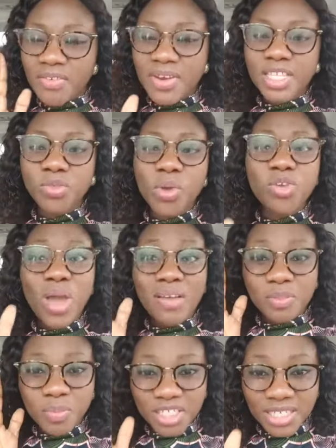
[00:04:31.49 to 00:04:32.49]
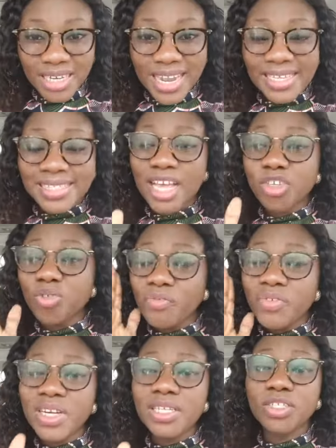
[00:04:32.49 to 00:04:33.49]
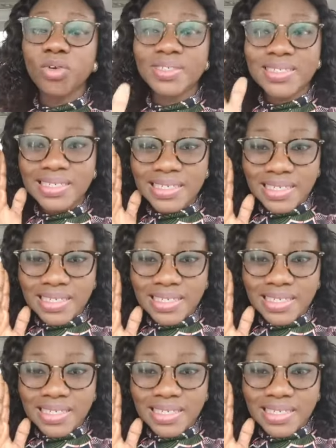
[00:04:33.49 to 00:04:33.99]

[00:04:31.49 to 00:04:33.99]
areas where you have specialized and you have really done